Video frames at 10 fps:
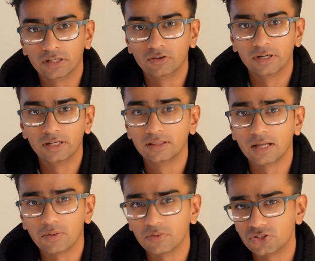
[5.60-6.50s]
degree.
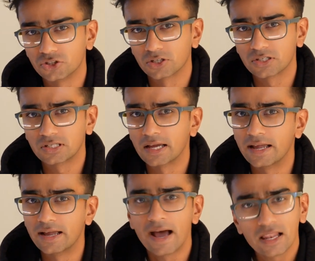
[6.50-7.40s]
That was just
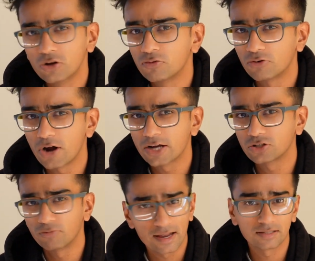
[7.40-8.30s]
a
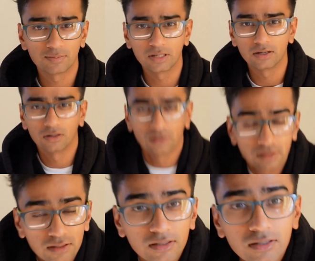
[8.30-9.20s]
HelloFresh recipe card.
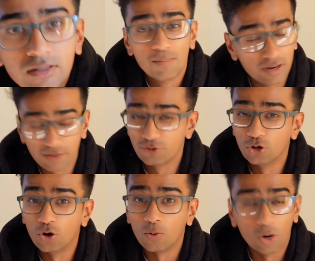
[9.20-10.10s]
But if
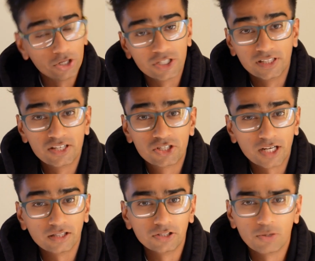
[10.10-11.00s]
you're watching this
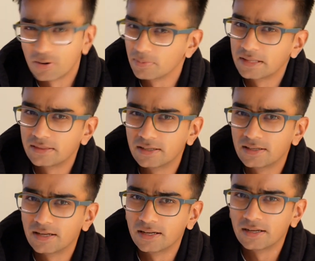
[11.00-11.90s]
channel and you're probably
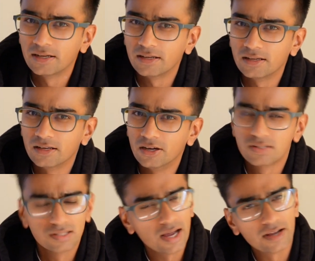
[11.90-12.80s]
thinking, you know,
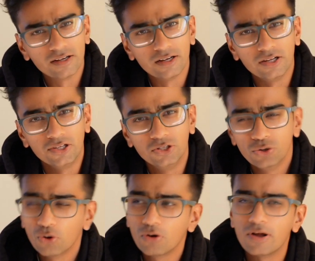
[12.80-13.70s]
Sagar,
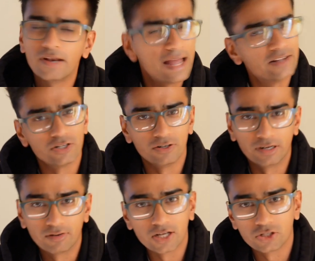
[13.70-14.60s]
you're an
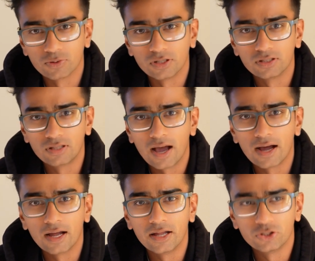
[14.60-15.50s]
engineering graduate
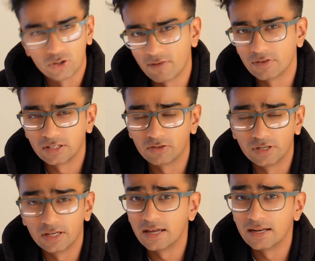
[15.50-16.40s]
and you have a
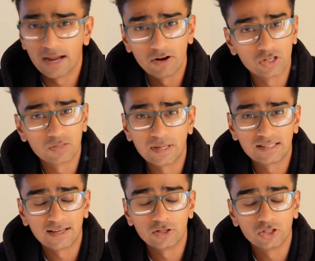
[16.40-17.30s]
degree in
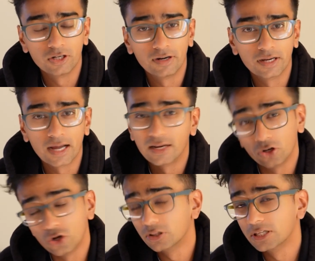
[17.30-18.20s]
aerospace engineering. And
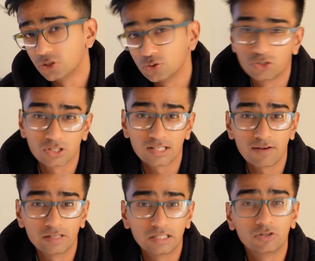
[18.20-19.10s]
not only do you just
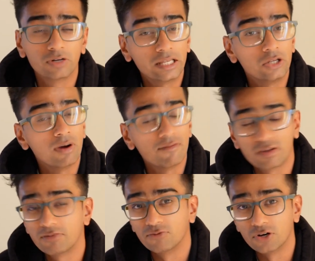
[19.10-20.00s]
have a degree, you have
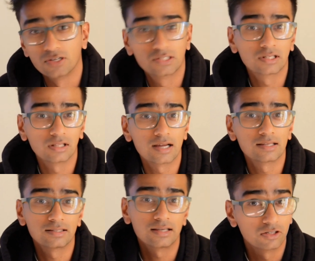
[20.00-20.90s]
a first
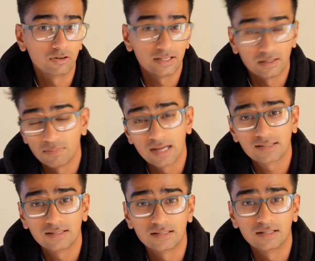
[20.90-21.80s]
class integrated
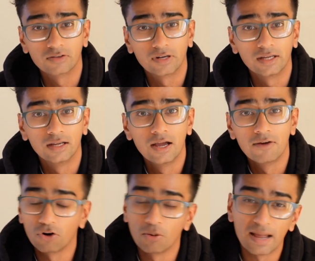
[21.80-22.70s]
master's degree
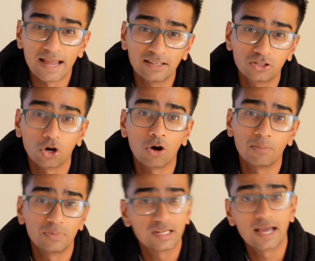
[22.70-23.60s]
from a
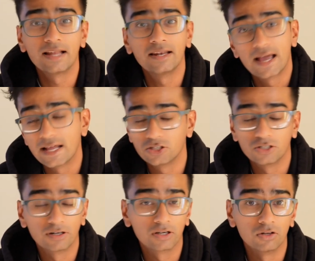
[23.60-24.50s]
top 10
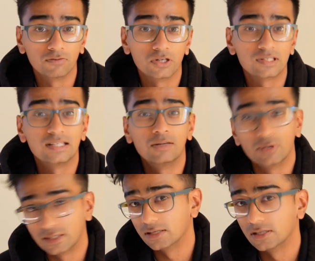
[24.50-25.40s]
engineering university
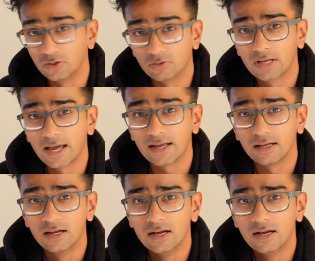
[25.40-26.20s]
within the UK.